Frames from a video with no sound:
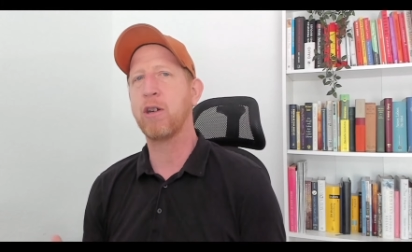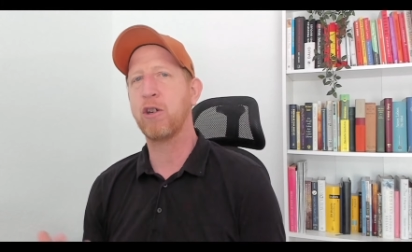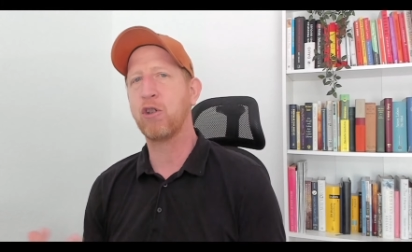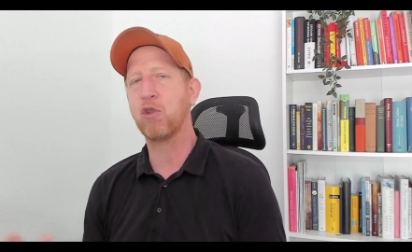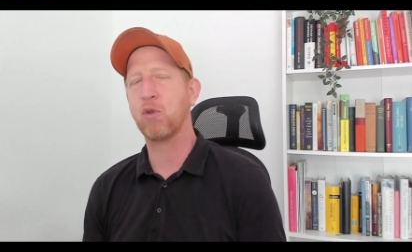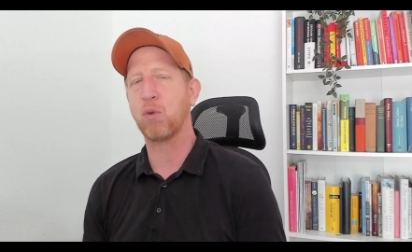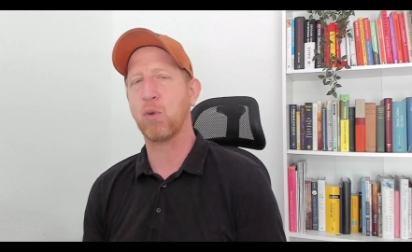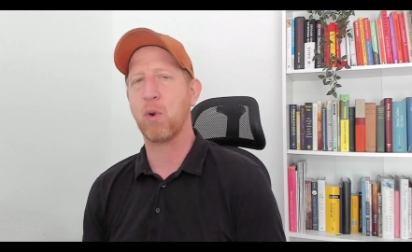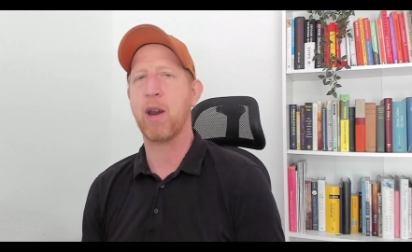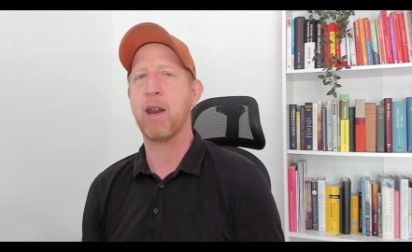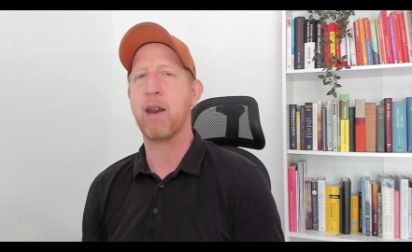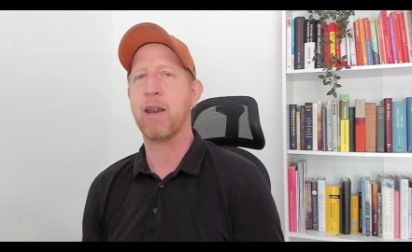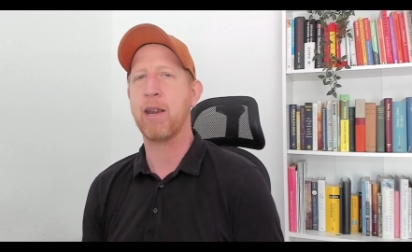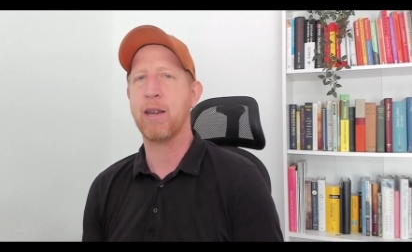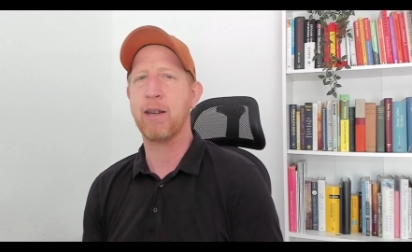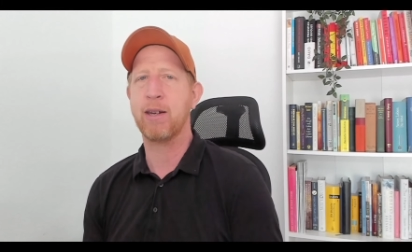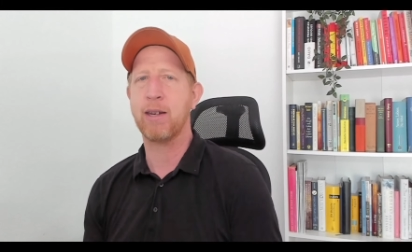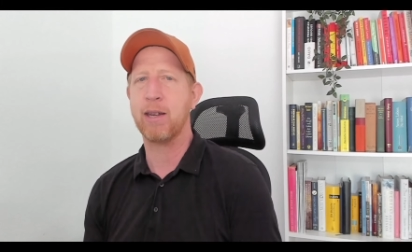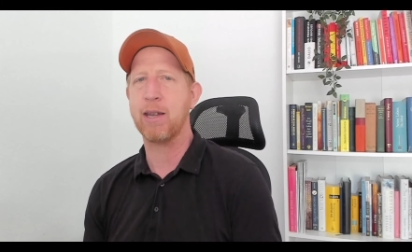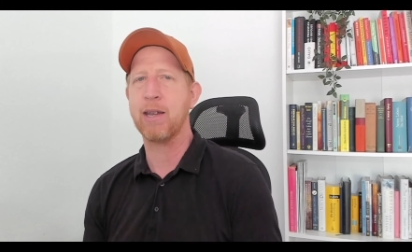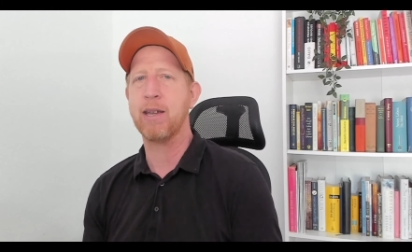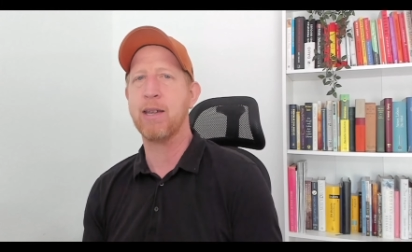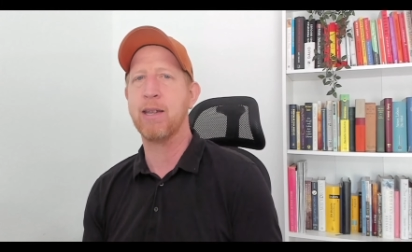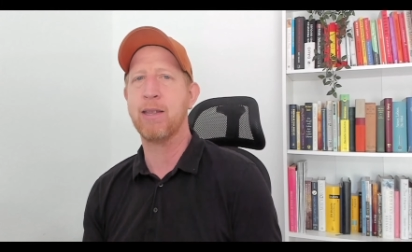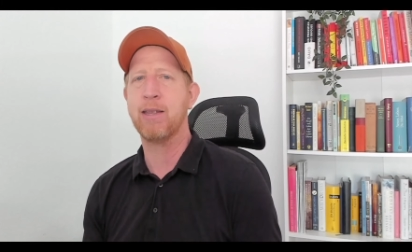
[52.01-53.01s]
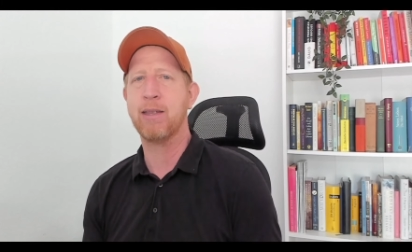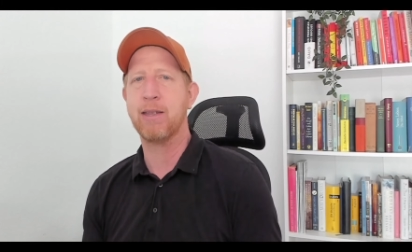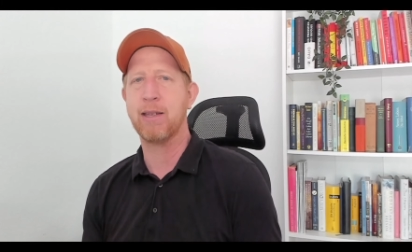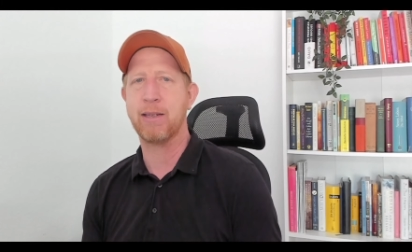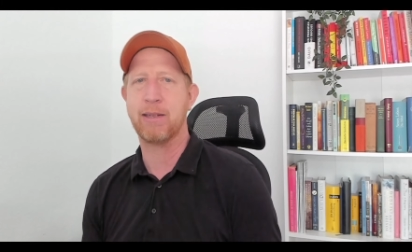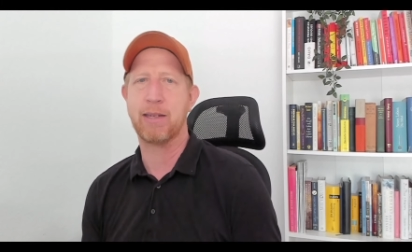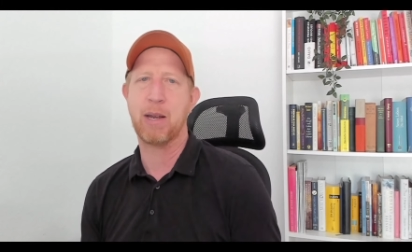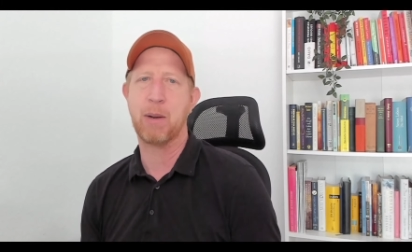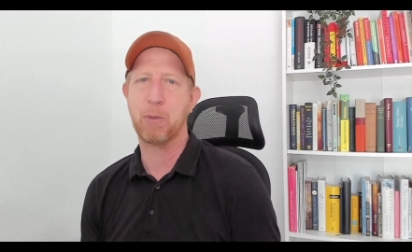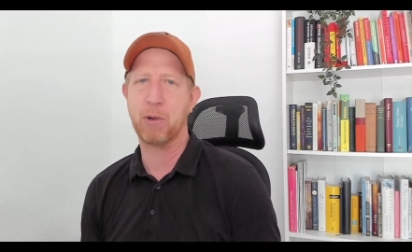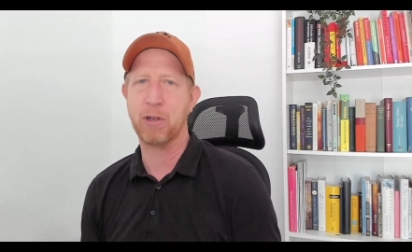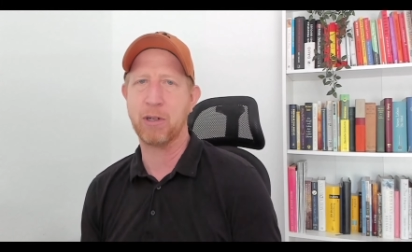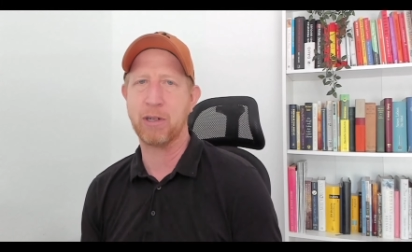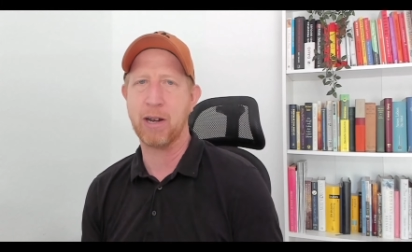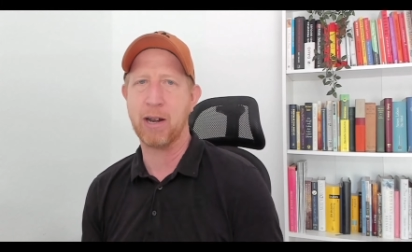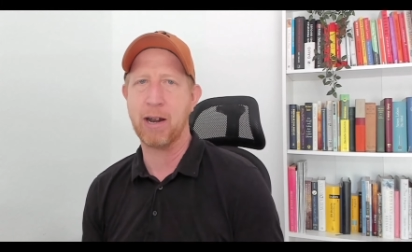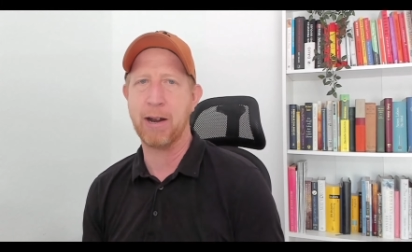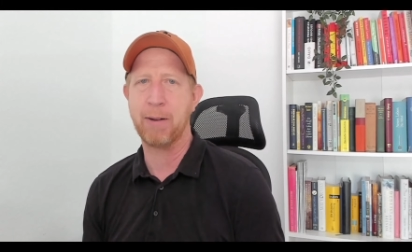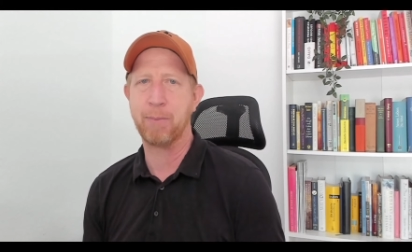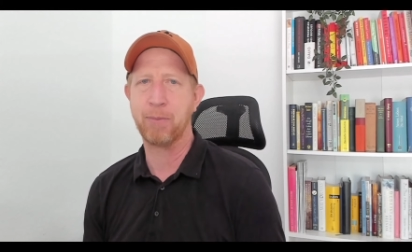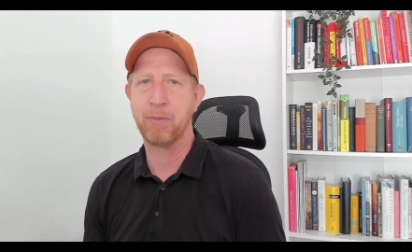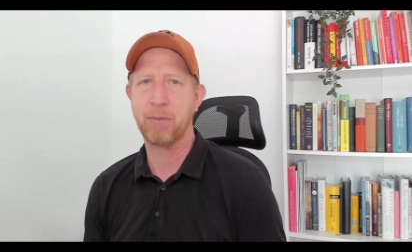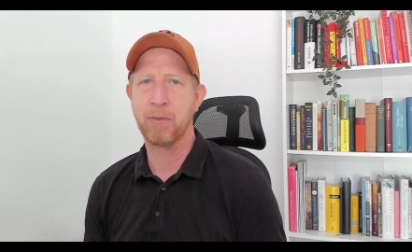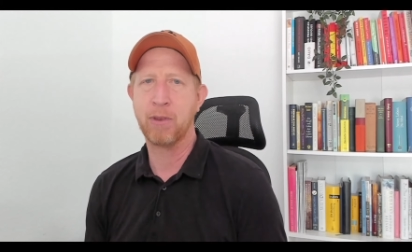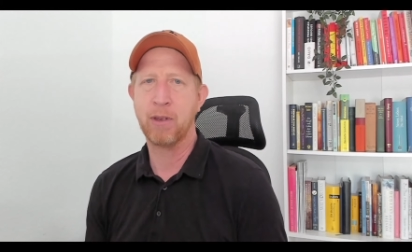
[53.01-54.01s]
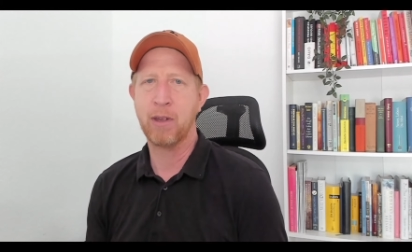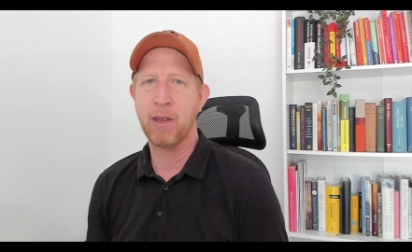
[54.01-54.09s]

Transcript: to trade in the summertime.